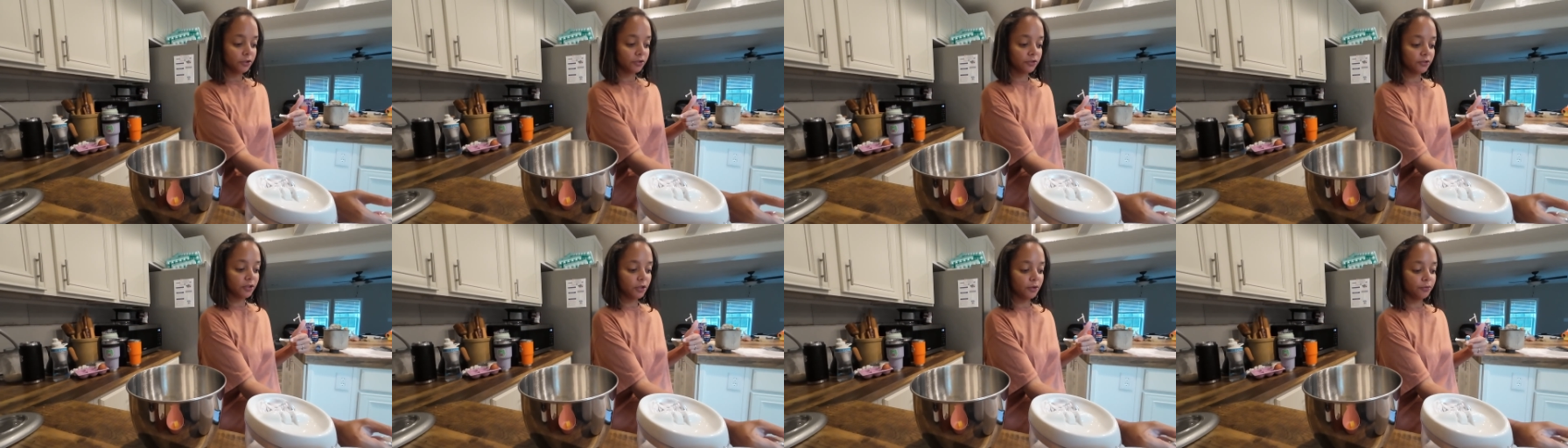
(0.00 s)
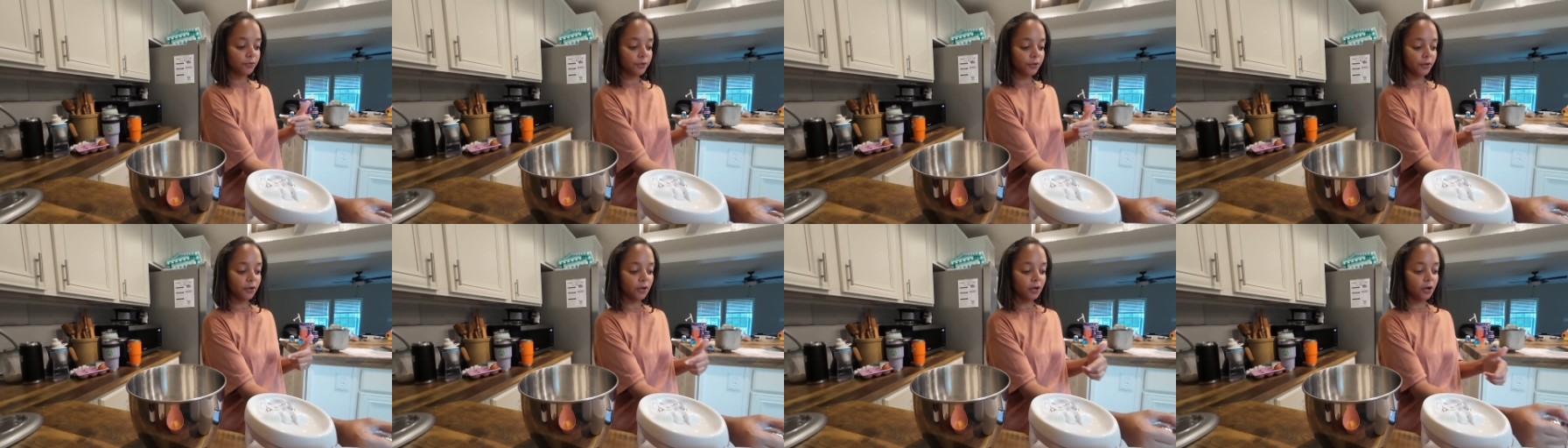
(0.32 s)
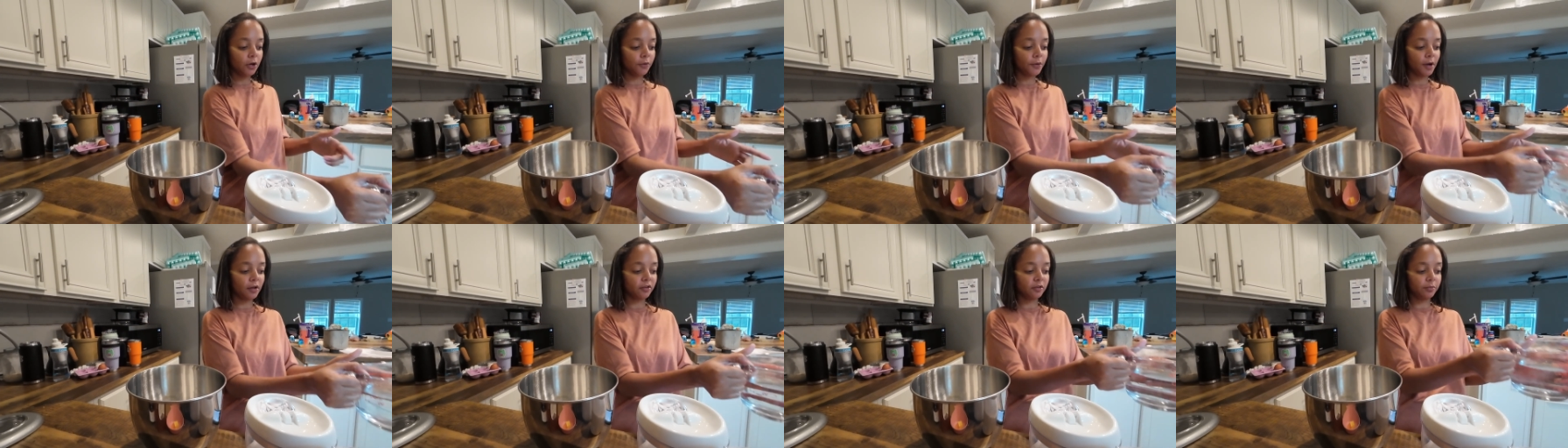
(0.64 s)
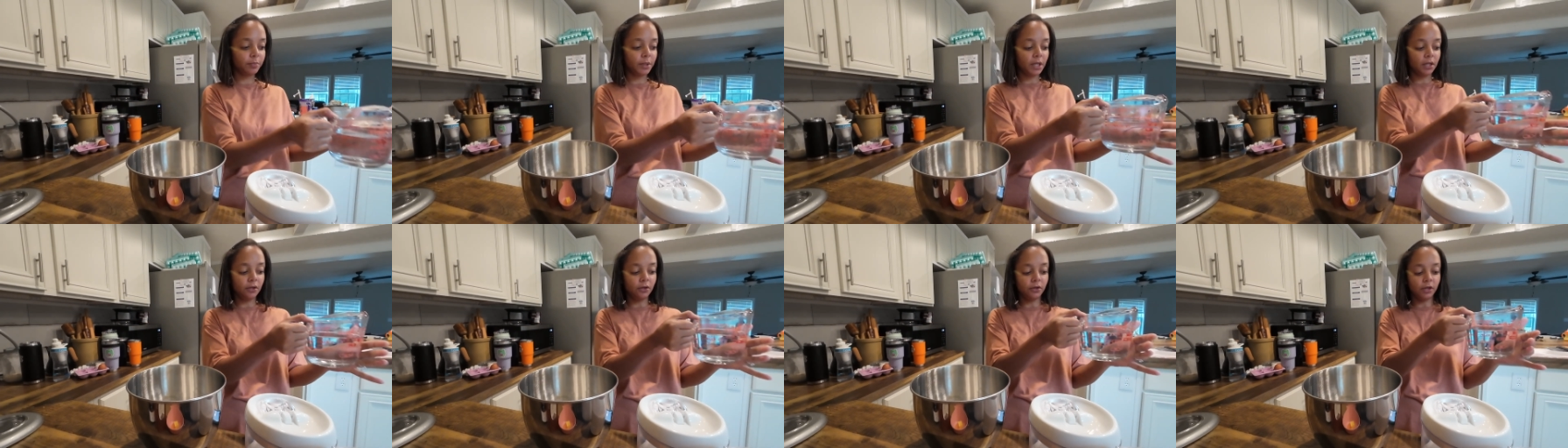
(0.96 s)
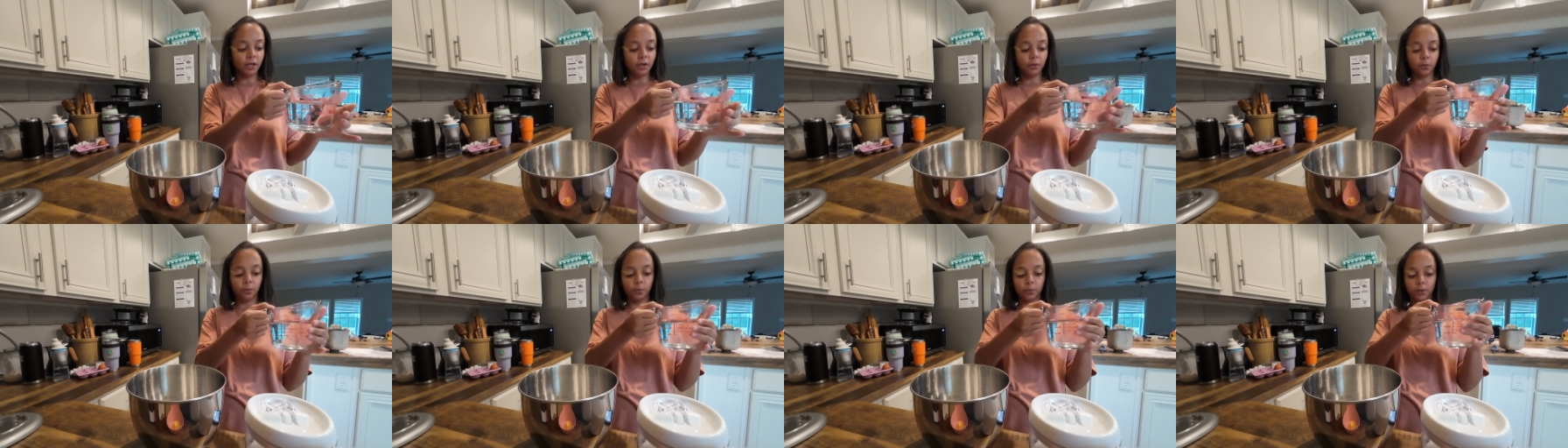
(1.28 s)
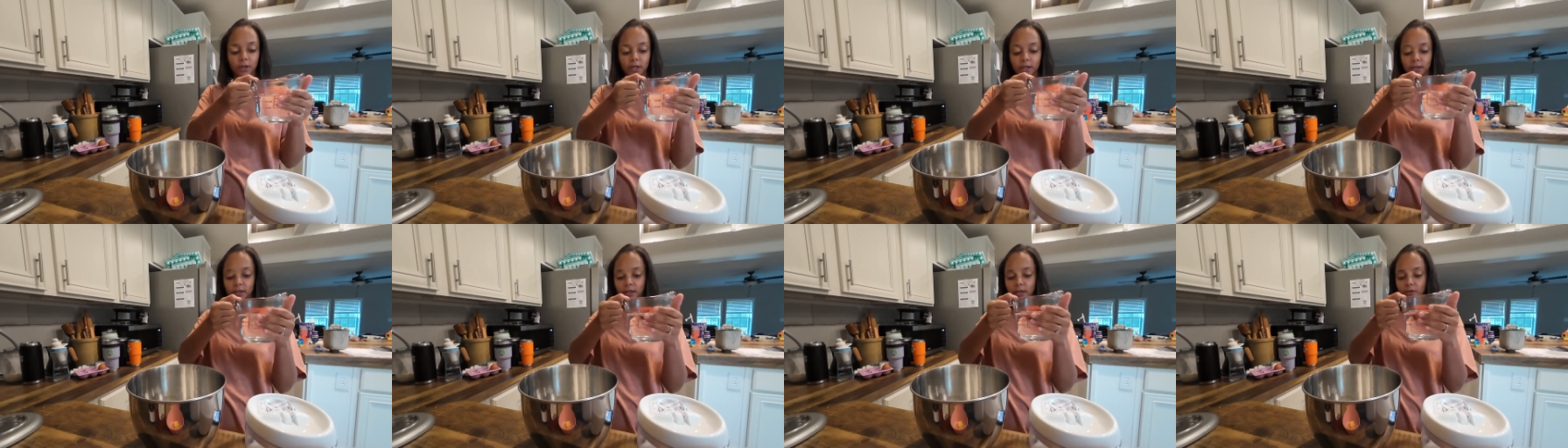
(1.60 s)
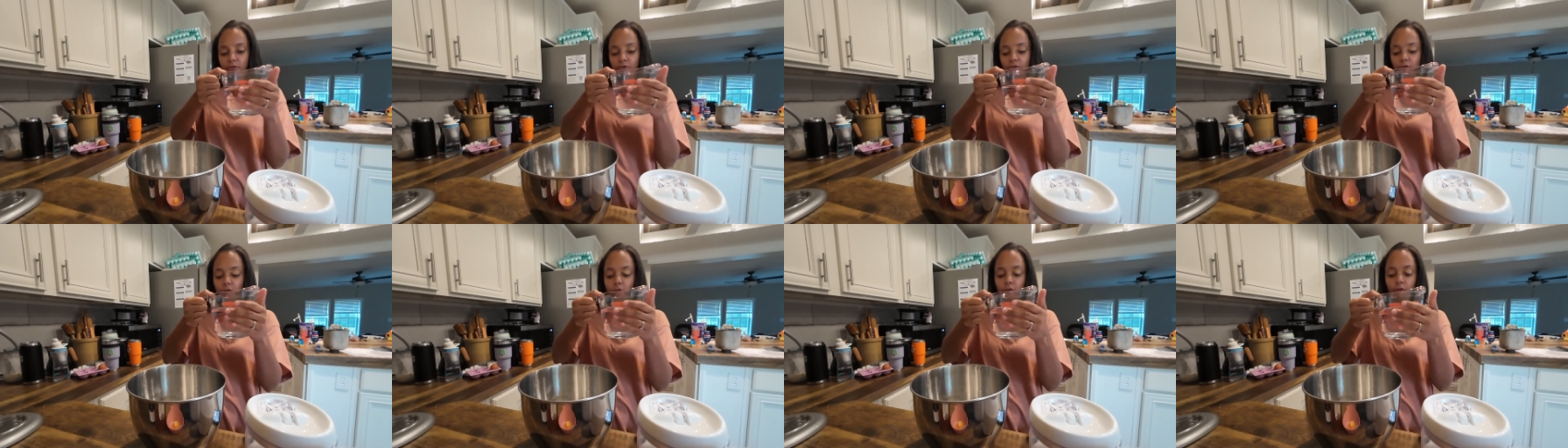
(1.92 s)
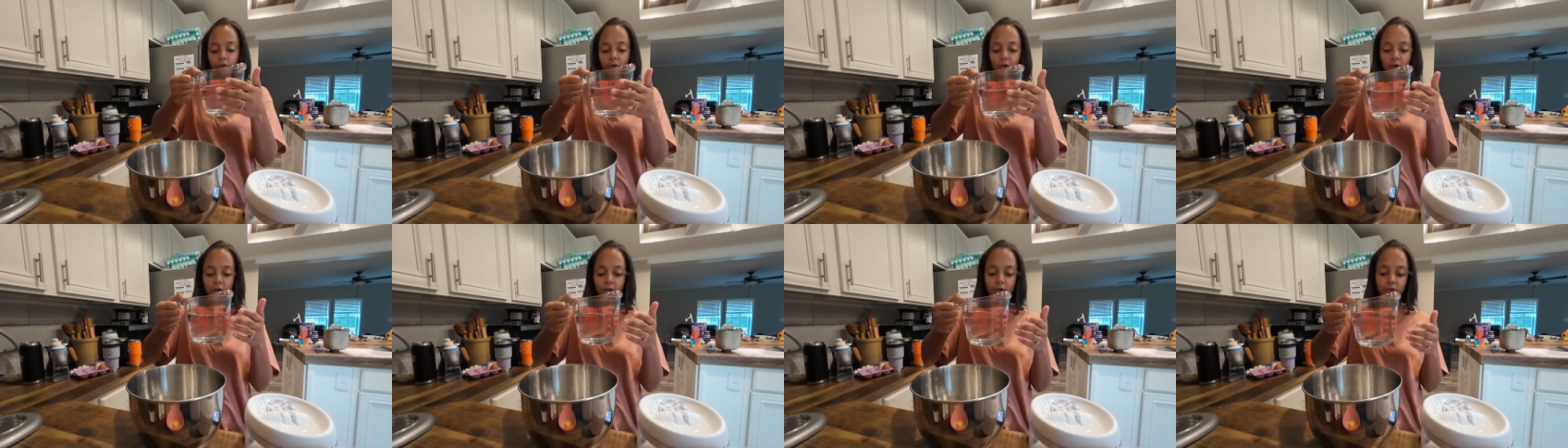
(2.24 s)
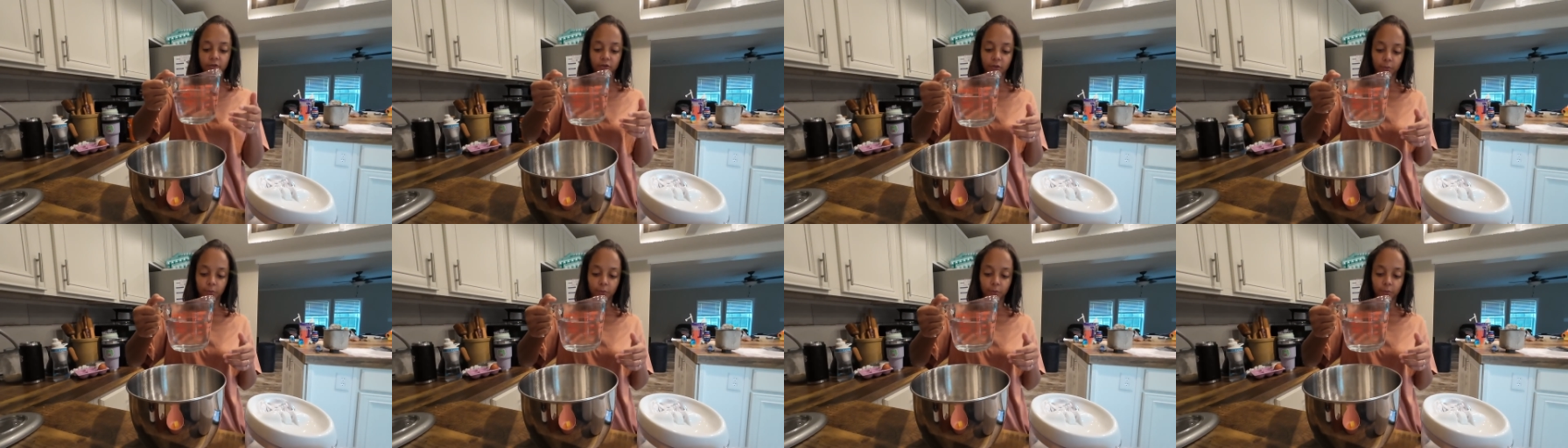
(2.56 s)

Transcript: So for the whole recipe, you need 1 2/3.